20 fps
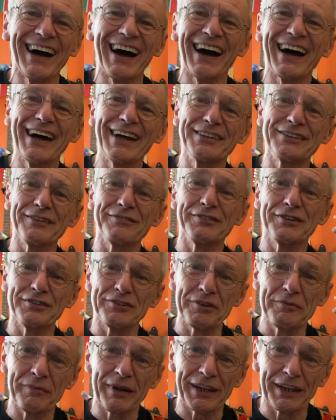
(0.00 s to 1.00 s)
and if you
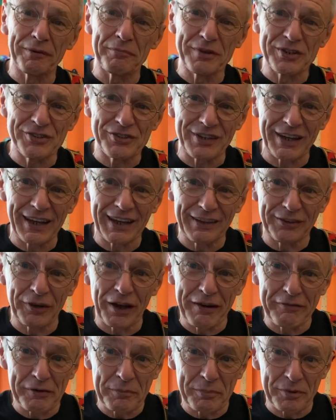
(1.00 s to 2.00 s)
do make a mistake,
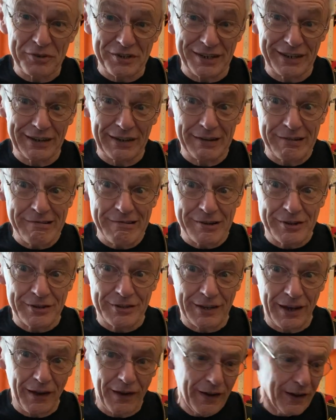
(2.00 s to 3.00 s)
not everybody
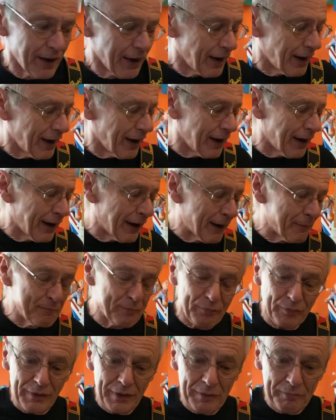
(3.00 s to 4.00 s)
knows.
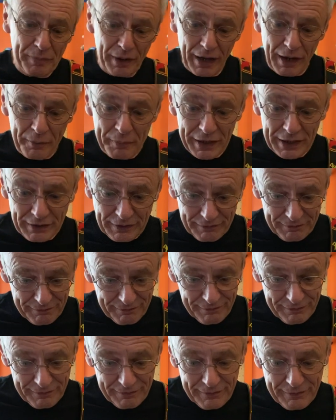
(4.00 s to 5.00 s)
Um, but I mean,
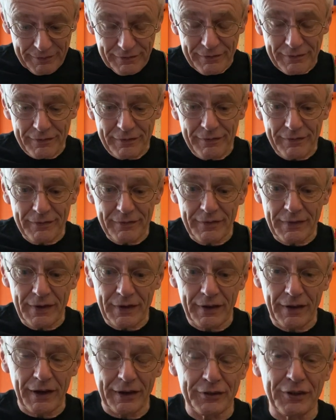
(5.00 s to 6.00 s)

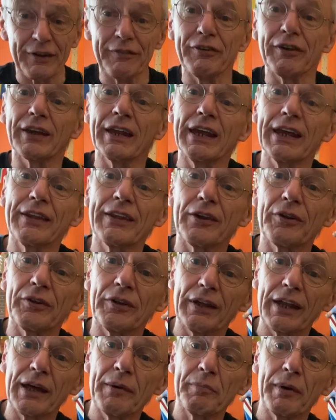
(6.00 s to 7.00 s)
I don't think you can hear that
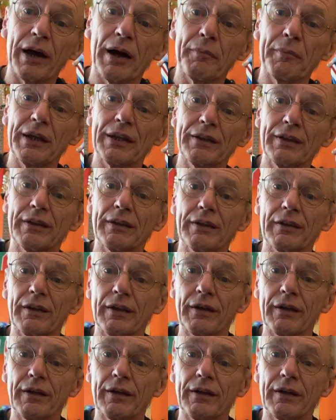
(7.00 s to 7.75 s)
on there, but I mean,